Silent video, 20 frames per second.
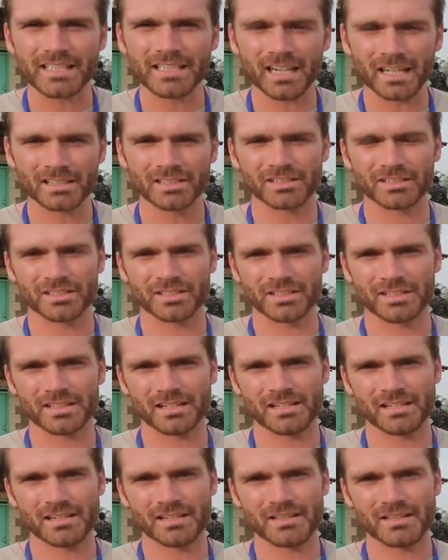
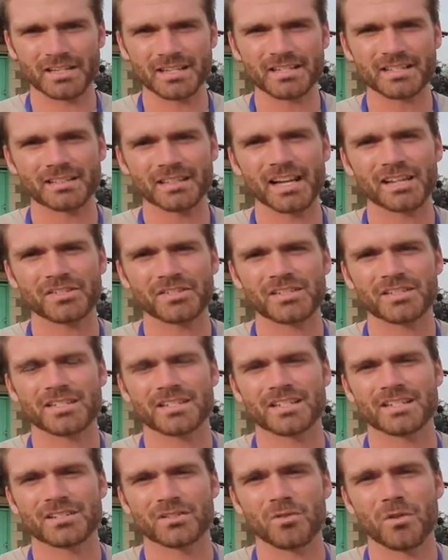colored these
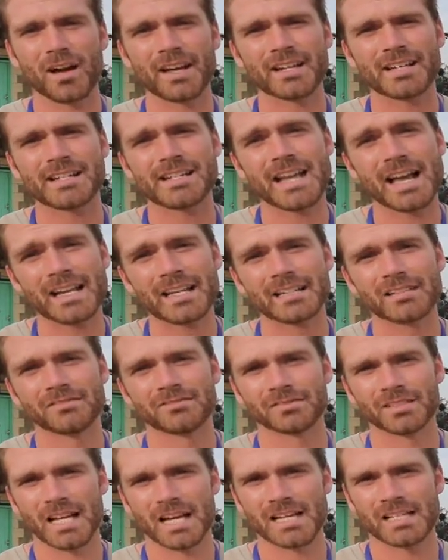elections in quite a
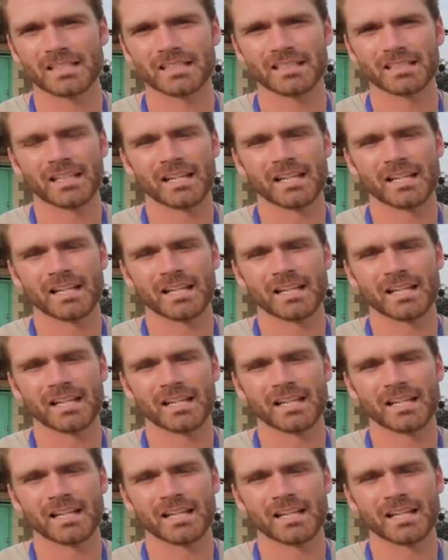negative light.